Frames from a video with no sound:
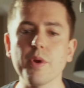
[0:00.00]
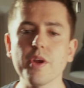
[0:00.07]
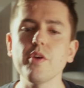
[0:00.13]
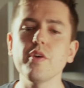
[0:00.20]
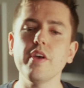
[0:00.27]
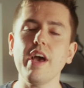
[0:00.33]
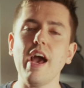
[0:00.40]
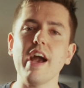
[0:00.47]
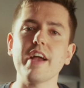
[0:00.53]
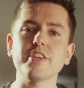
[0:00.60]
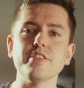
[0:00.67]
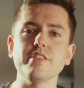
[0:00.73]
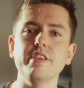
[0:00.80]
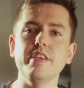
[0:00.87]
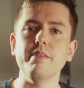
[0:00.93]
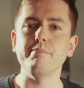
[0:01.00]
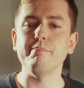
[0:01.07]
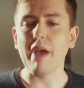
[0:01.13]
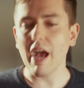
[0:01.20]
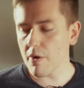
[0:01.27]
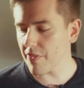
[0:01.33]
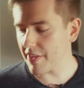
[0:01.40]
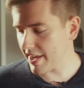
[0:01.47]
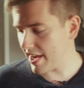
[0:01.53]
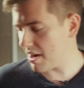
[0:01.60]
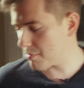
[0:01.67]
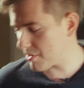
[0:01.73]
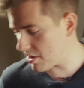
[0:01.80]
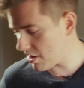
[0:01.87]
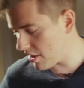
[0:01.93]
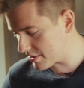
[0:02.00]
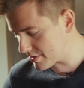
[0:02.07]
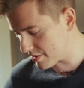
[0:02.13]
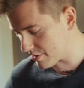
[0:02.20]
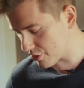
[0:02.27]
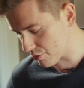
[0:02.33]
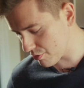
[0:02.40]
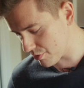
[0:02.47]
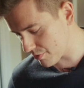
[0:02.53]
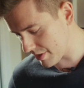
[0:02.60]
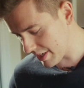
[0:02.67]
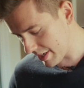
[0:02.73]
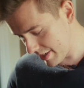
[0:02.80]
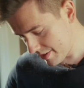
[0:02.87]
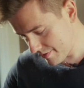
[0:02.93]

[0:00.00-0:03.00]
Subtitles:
we're going to actually mount the camera onto the shoulder rig.